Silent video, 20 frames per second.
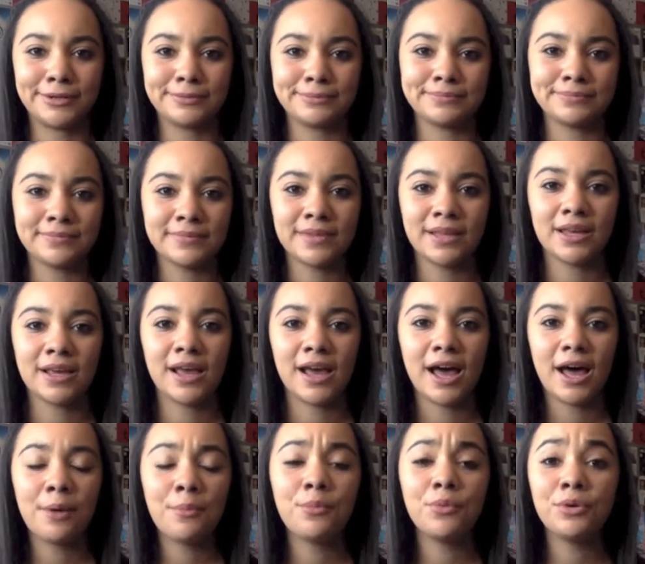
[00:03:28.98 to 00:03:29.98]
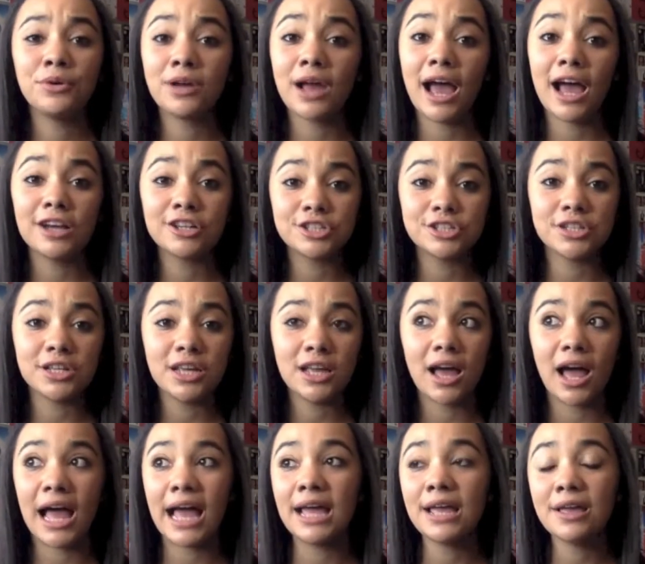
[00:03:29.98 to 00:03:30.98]
don't know. Um, we're actually
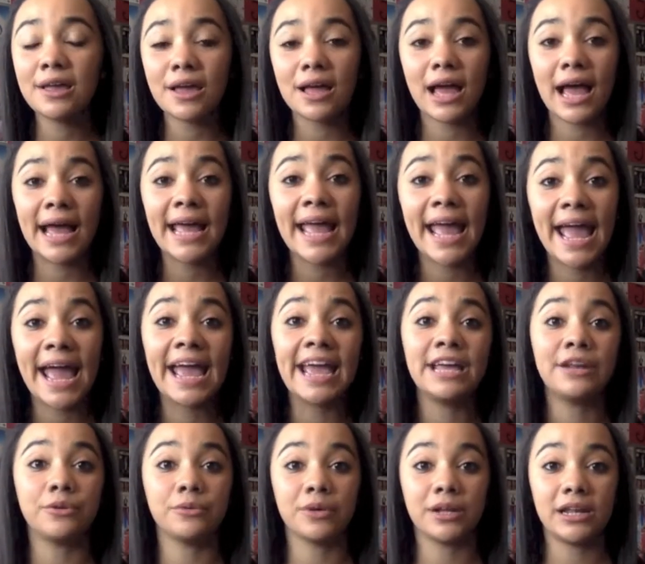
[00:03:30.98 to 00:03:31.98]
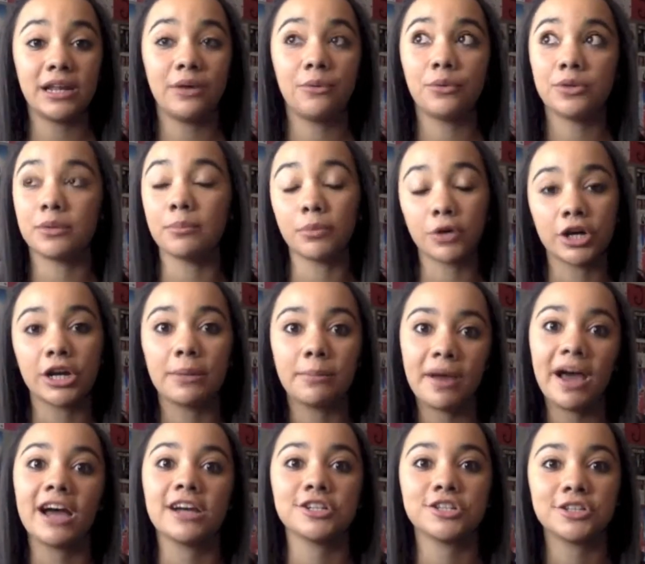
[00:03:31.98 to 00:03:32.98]
I I hate reading with a burning
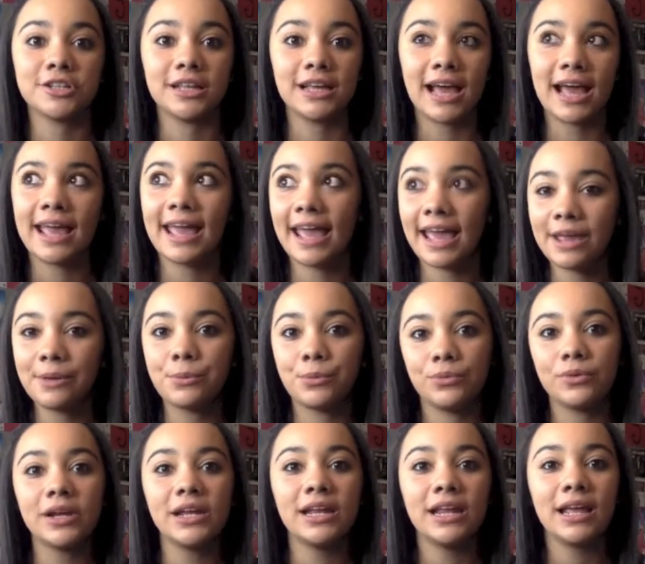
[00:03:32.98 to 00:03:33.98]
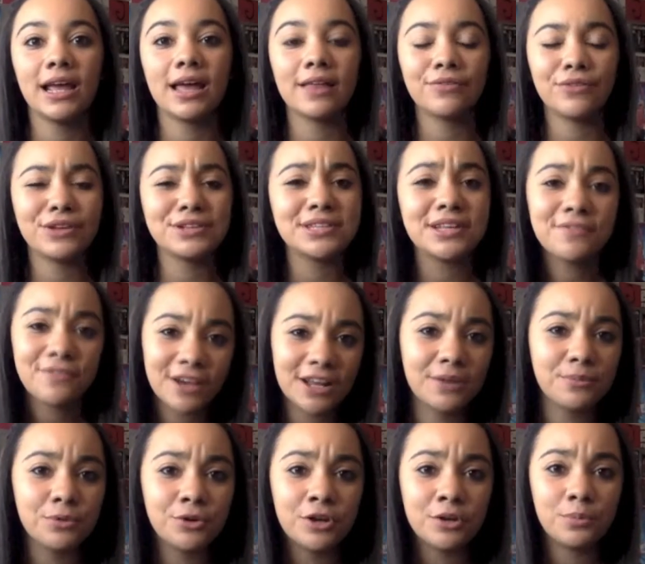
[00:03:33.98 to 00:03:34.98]
passion. Like I hate reading unless I
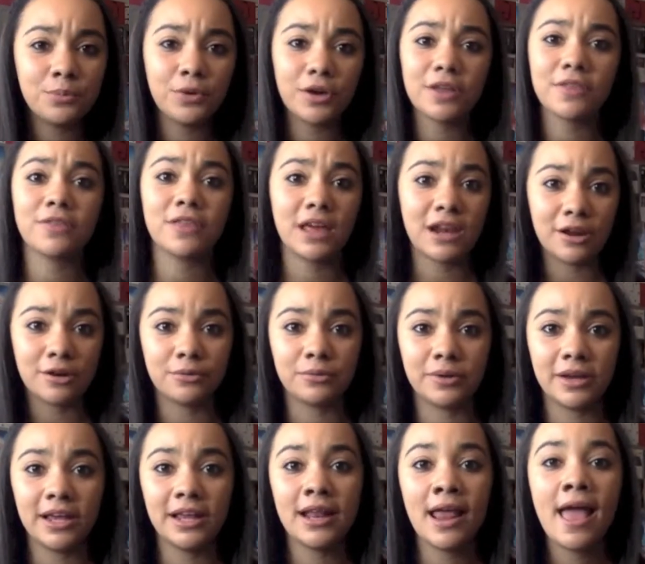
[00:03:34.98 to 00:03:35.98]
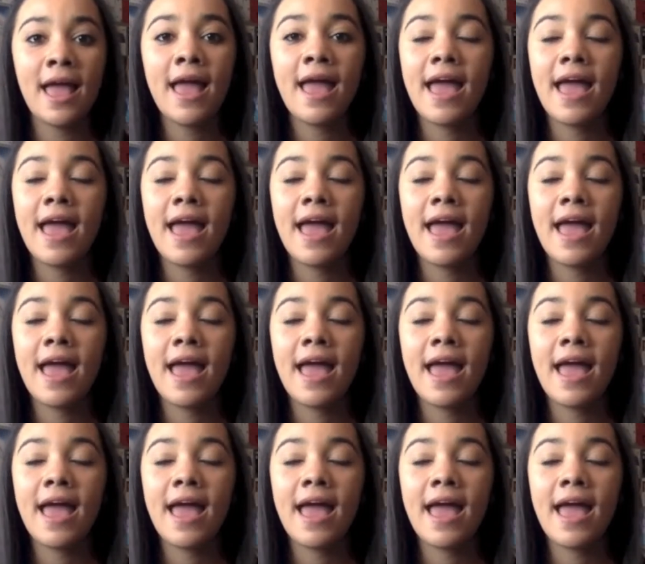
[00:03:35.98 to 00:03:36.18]
find a good book, then I'll read.